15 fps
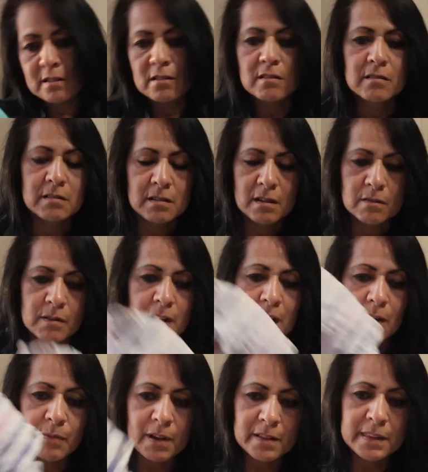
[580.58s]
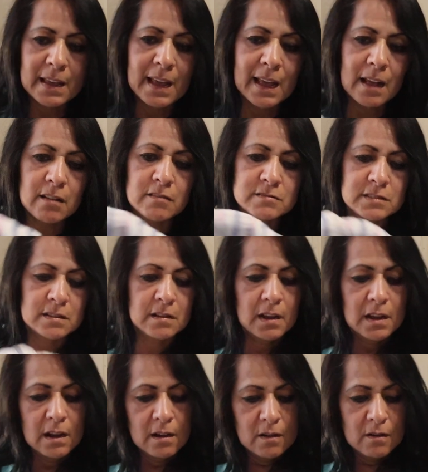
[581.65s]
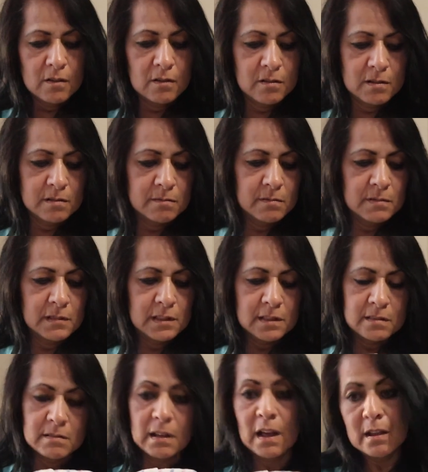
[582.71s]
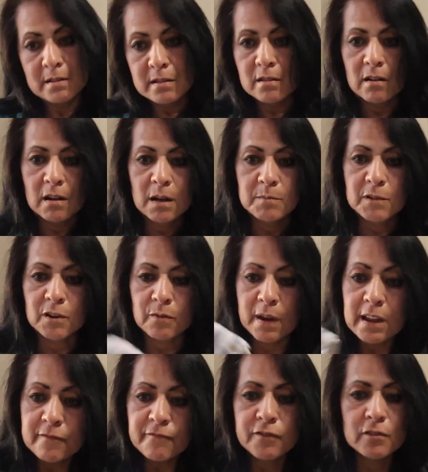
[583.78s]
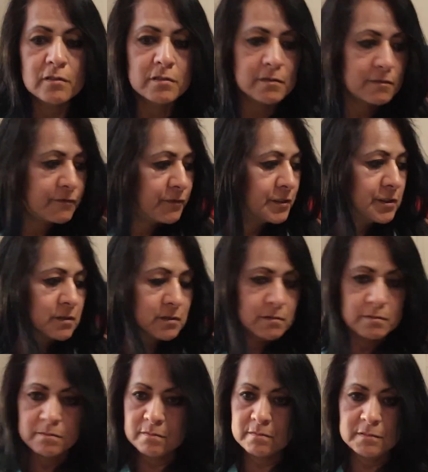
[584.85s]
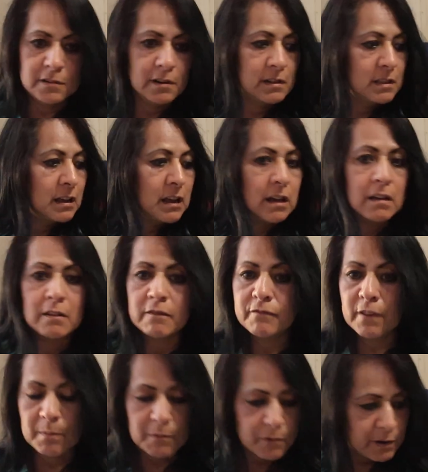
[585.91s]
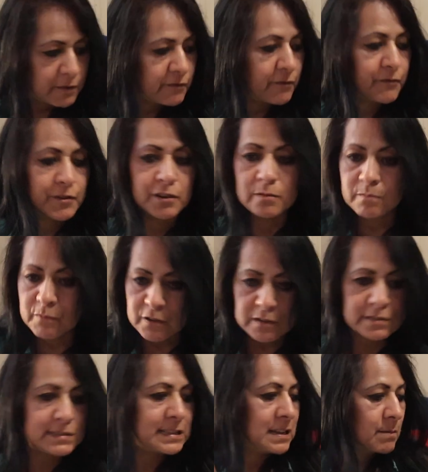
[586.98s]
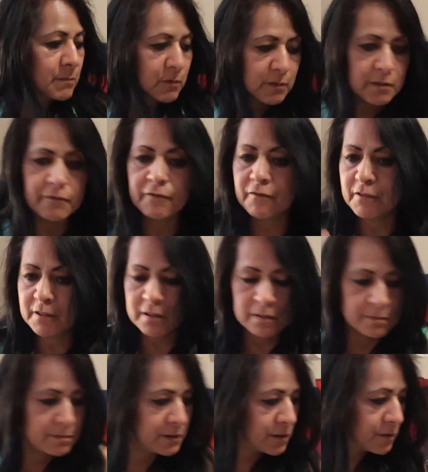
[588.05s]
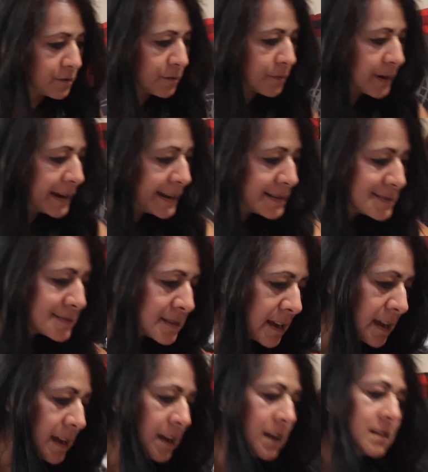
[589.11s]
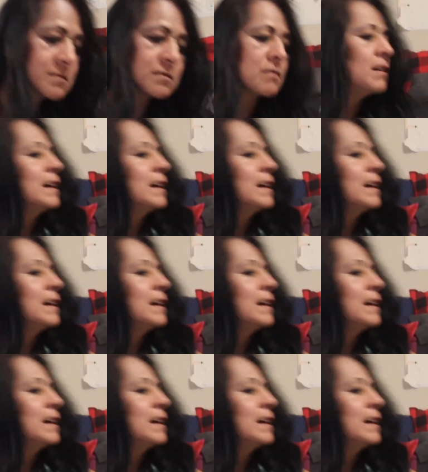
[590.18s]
around the house. I'm grateful for your love. I'm grateful for your mercy. I'm grateful for your grace. So